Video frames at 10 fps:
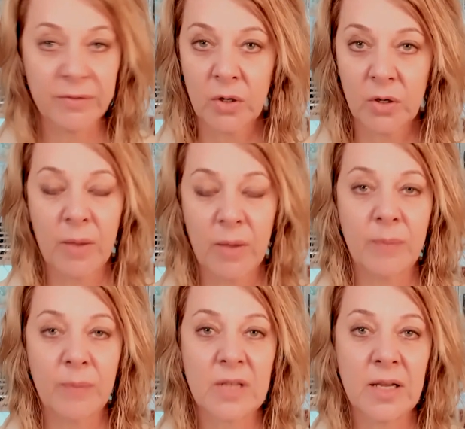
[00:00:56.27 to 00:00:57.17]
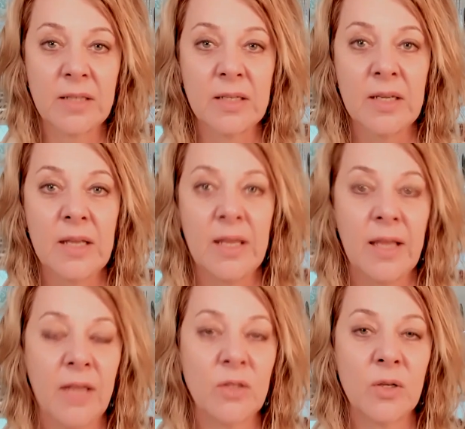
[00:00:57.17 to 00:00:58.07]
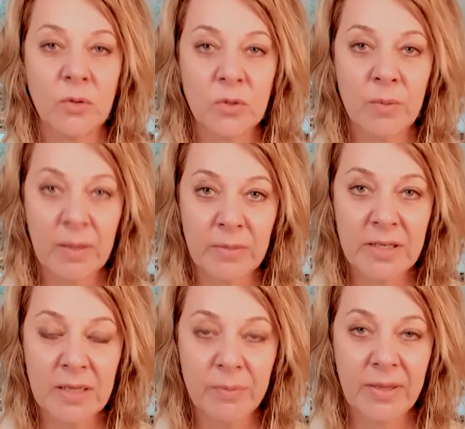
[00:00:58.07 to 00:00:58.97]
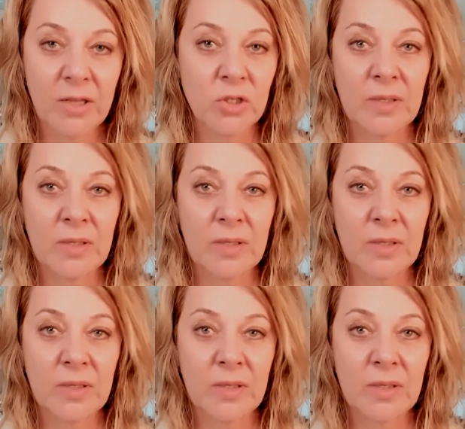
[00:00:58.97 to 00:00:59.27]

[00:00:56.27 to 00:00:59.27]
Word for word: If you go to my website, and you go to my media page,